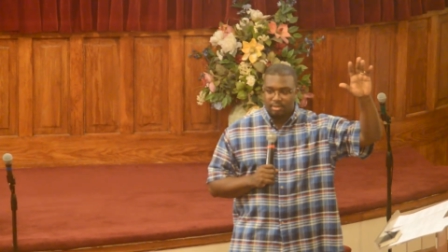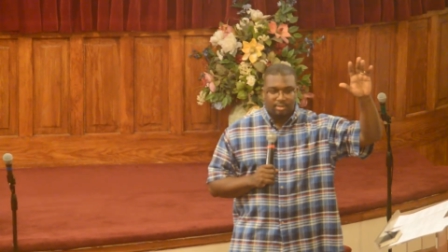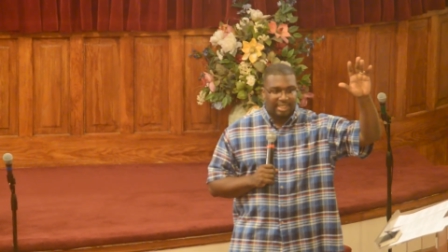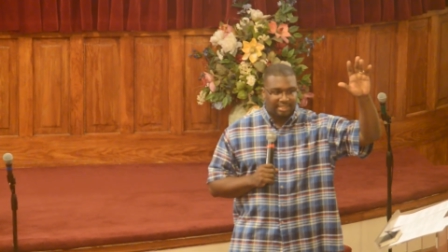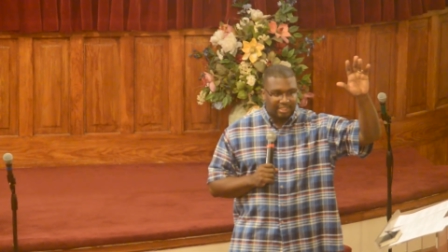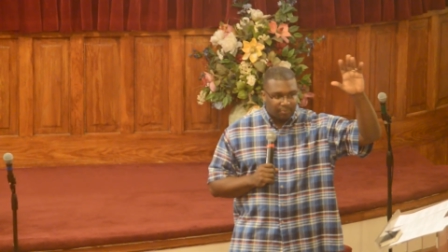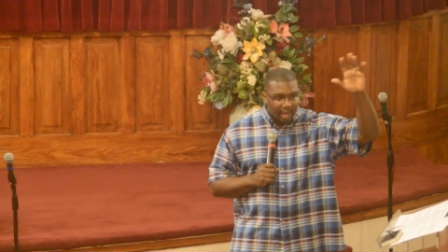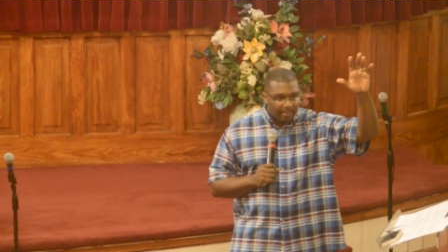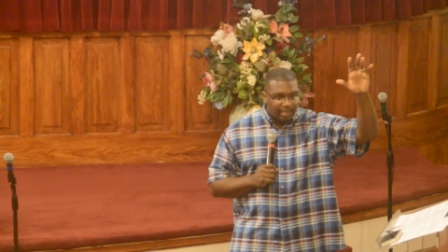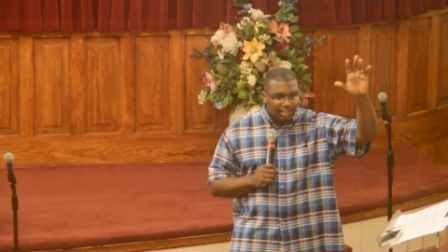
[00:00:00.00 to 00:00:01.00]
That, that's
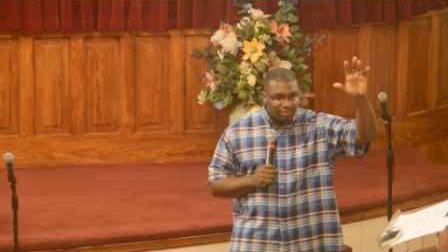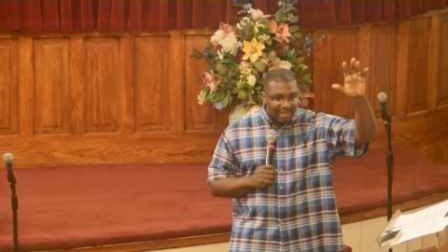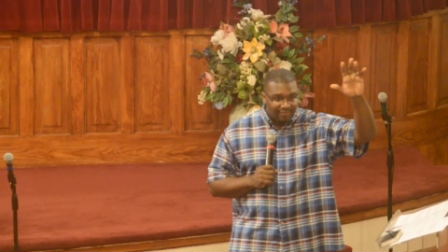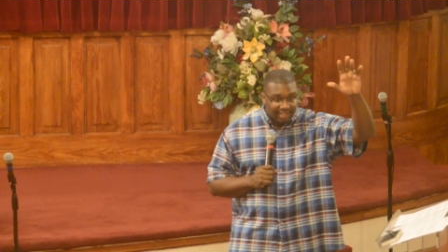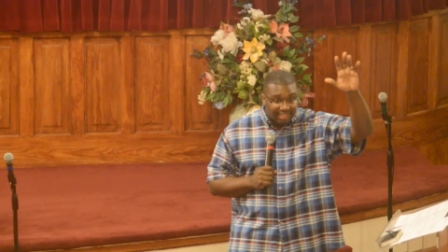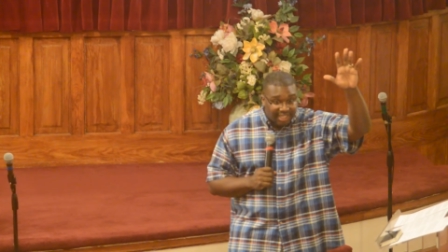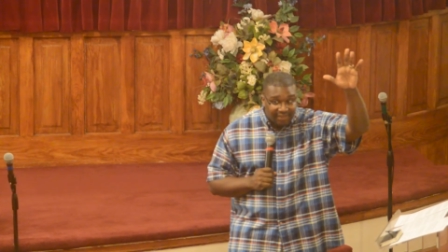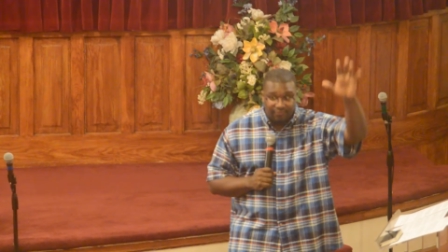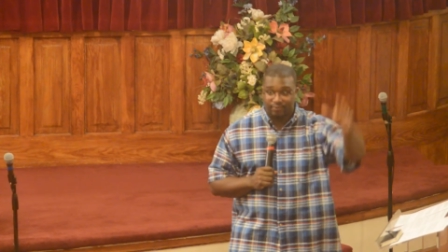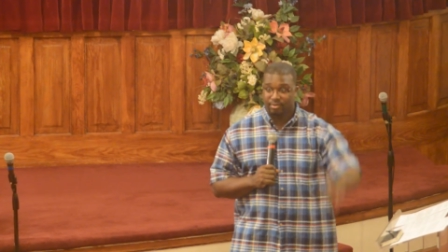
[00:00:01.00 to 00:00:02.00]
probably because you have the
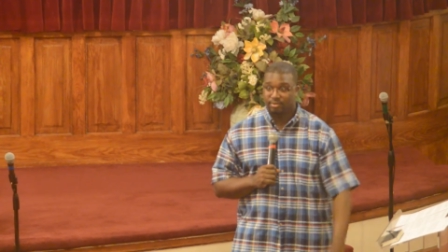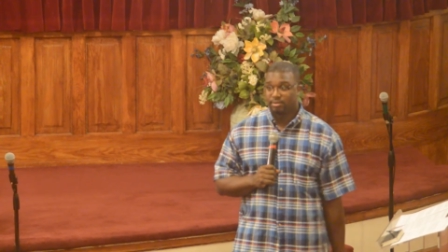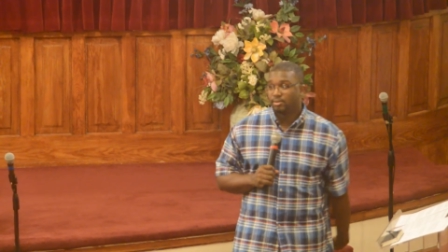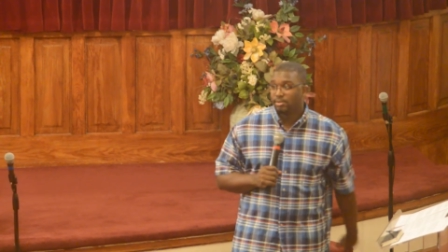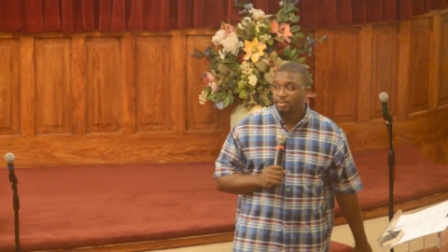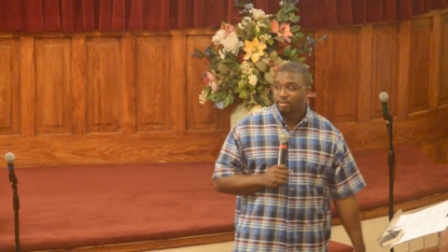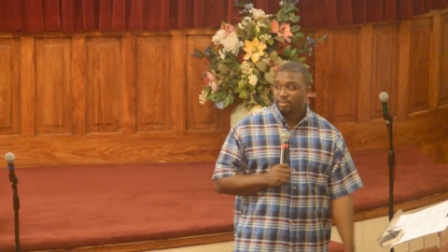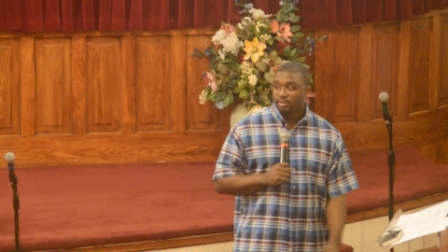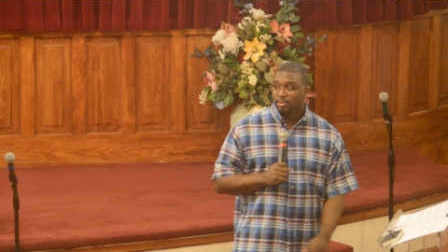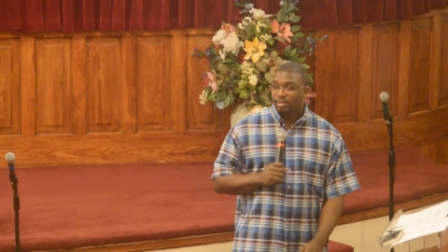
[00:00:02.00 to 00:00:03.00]
gift,
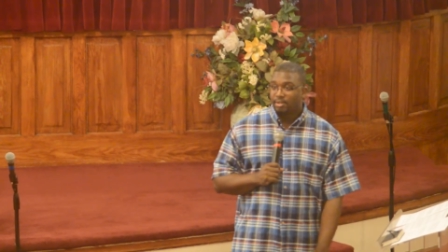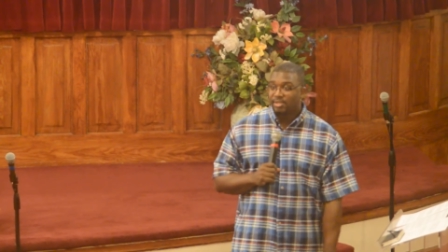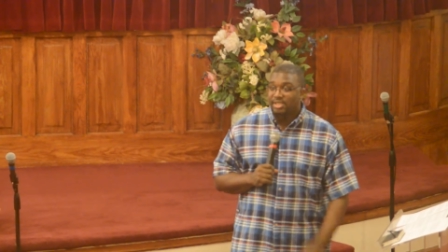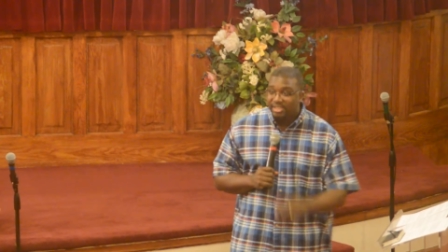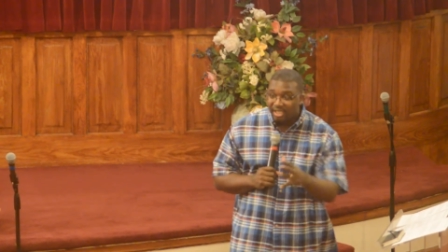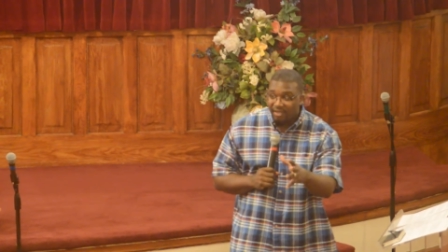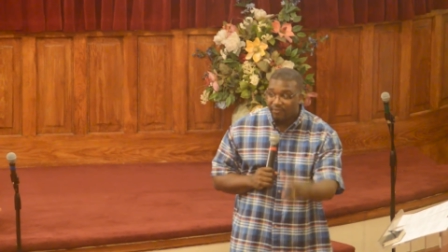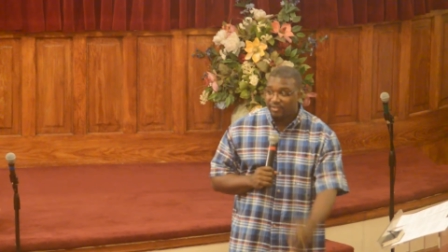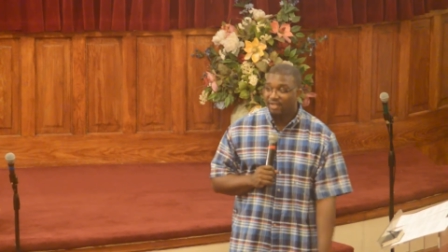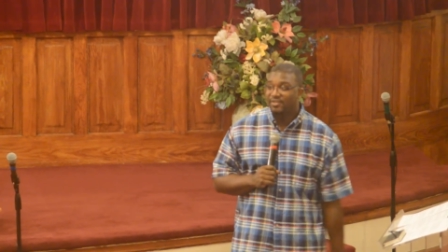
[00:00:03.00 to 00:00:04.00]
the
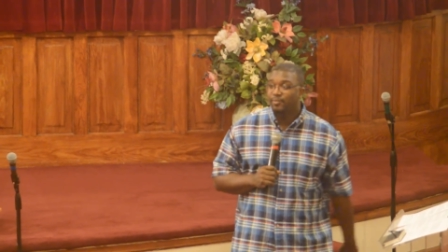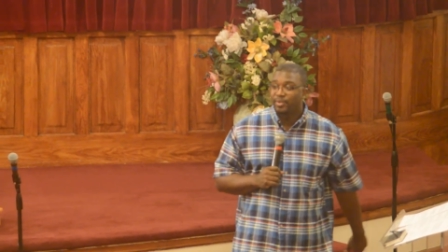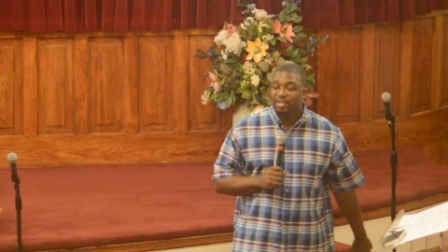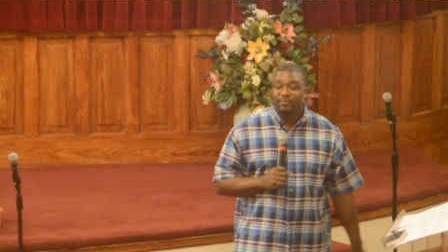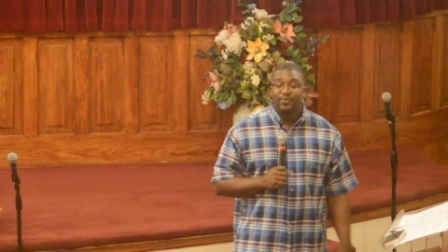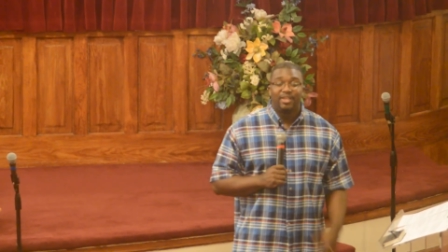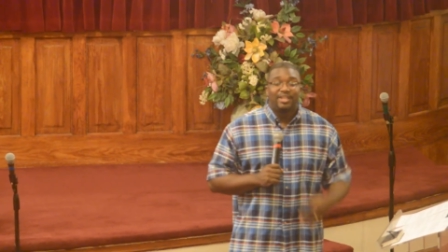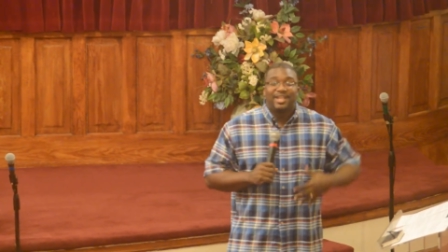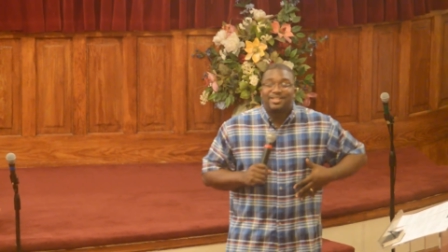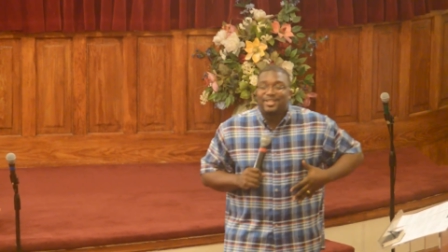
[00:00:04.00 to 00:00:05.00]
gift of empathy.
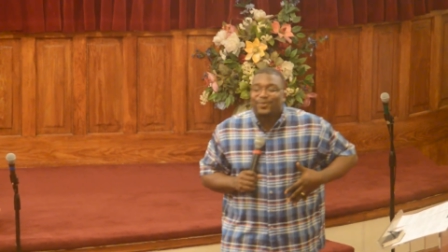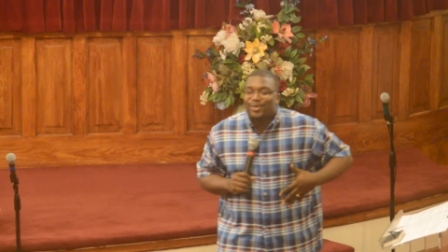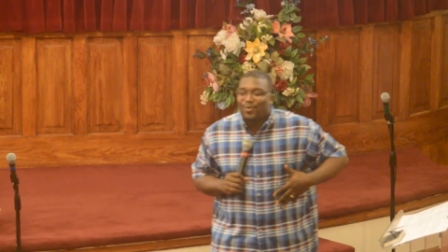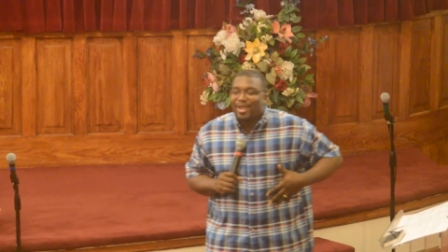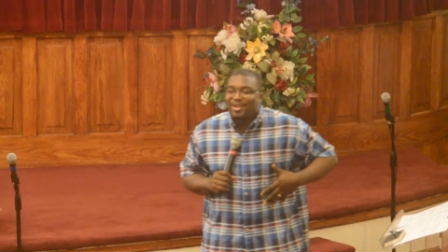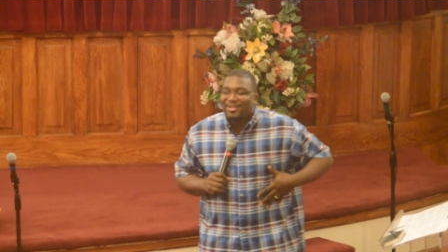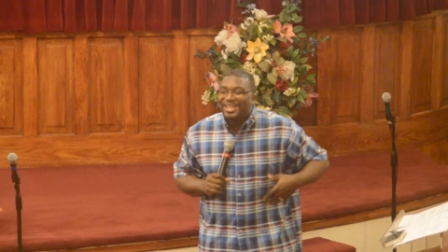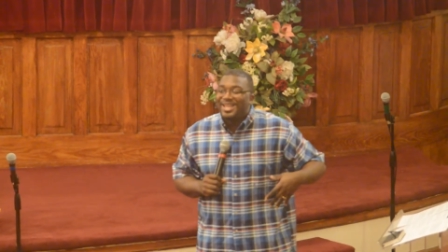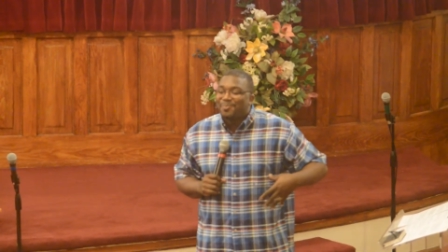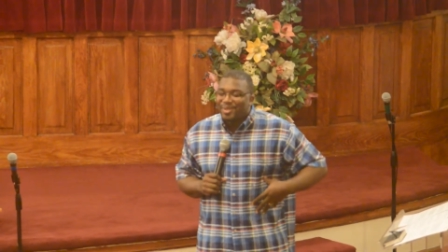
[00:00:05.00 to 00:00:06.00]
Now, just for the record,
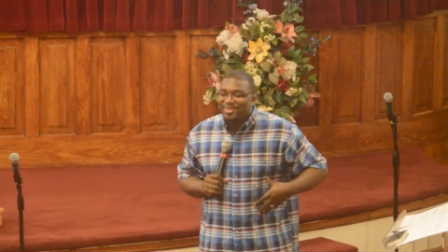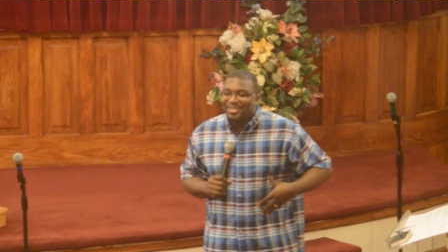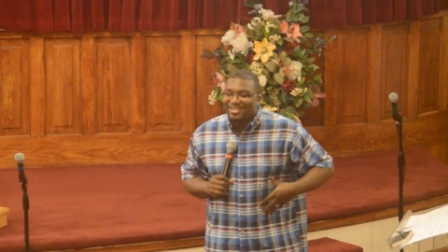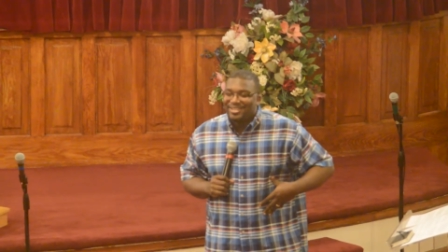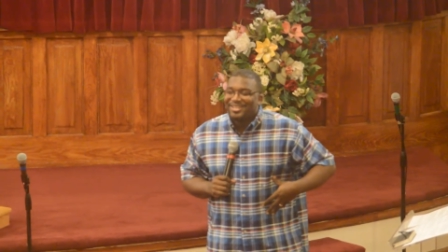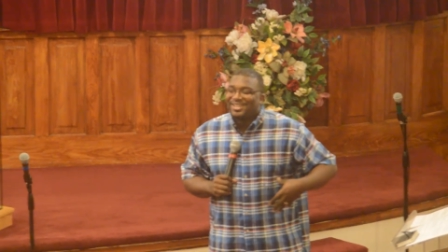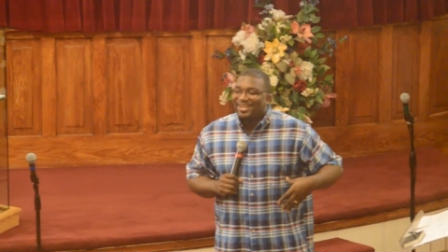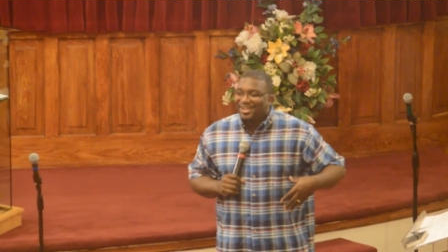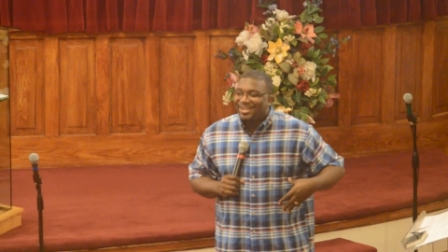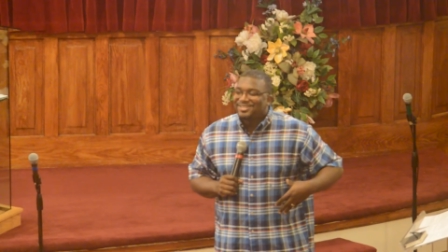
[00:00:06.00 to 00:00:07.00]
empathy
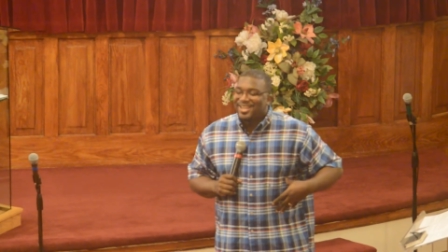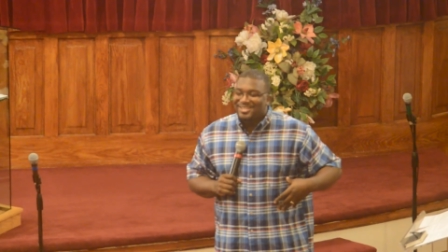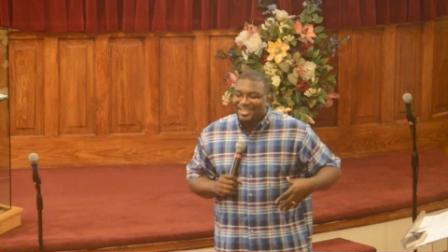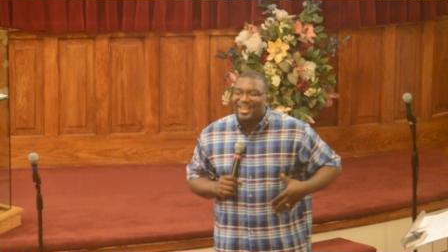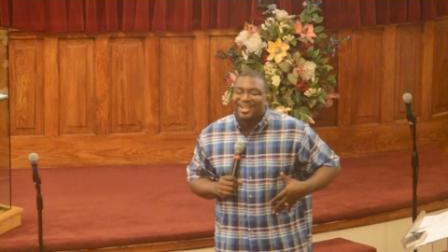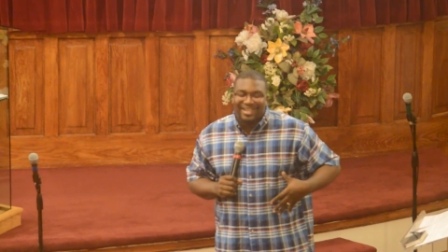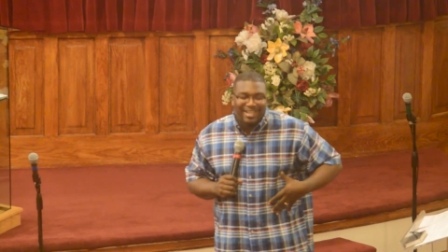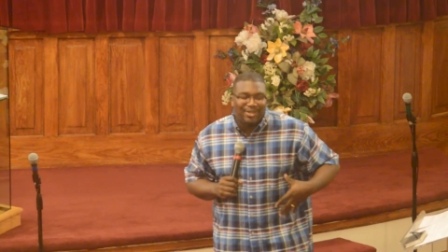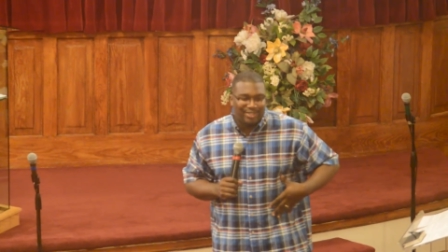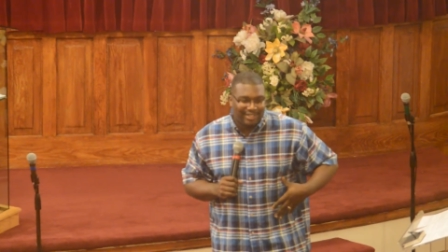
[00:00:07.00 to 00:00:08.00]
uh, takes a lot of
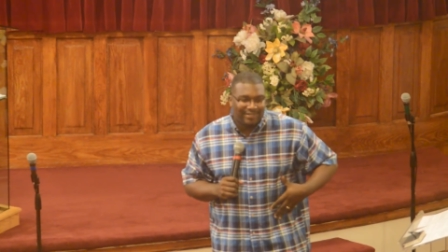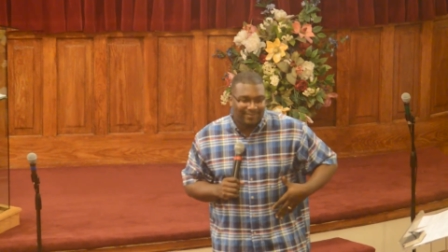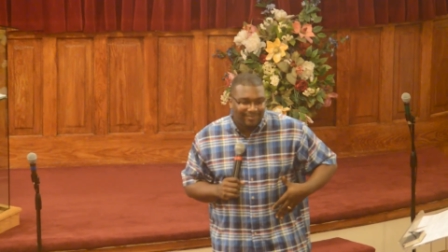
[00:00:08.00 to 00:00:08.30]
energy.